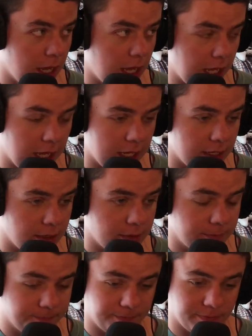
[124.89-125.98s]
And,
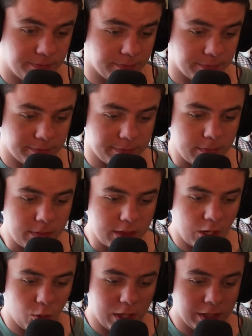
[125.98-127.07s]

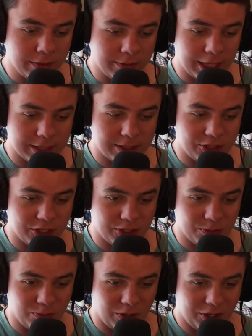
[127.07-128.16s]
well, that's
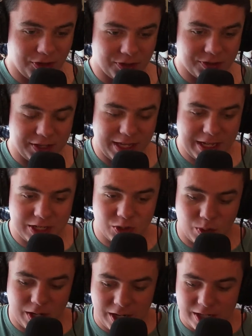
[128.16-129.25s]
just one of those things
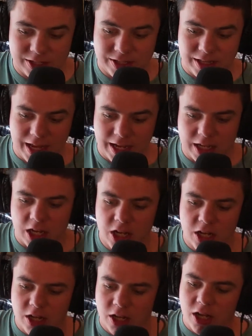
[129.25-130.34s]
where it's like,
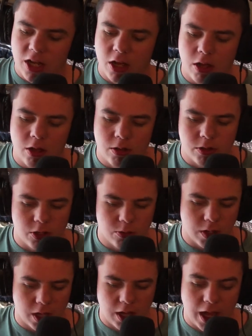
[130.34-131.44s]
oh, you
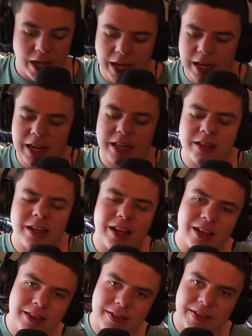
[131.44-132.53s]
really... And the
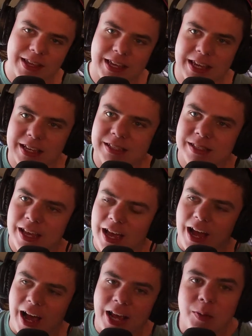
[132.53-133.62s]
other thing is,
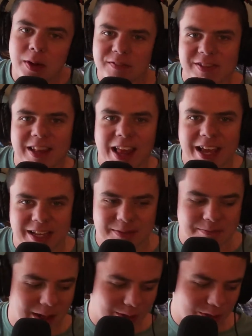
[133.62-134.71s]
I don't even like
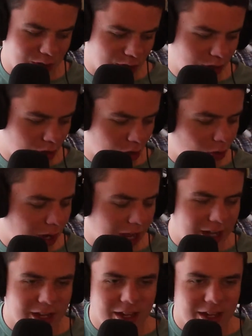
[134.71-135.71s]
Mountain Dew Code Red.